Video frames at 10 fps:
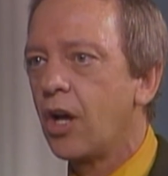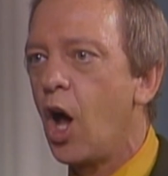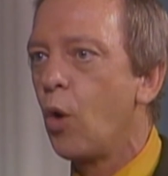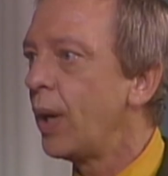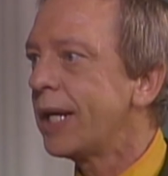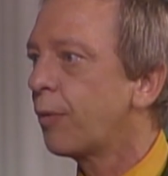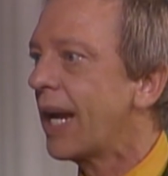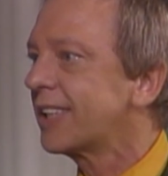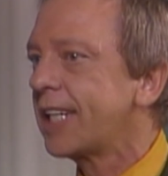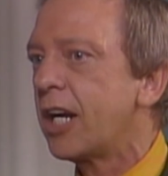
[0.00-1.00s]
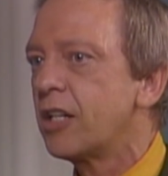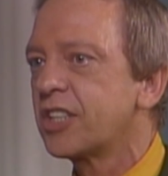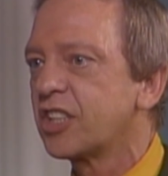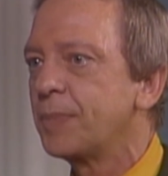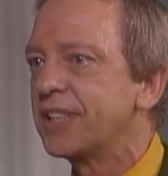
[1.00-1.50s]
All week, Rex Harrison's
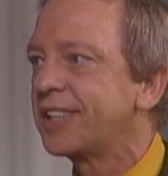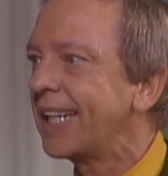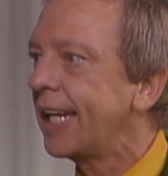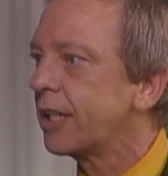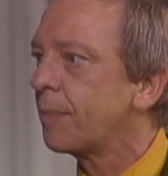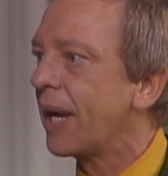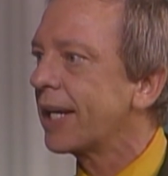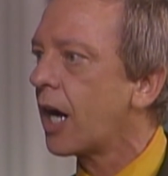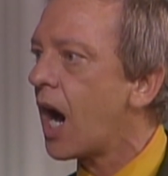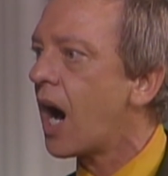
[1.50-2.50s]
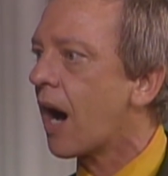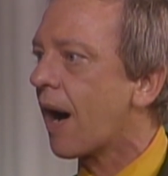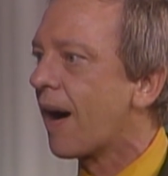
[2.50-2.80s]
been singing to my car.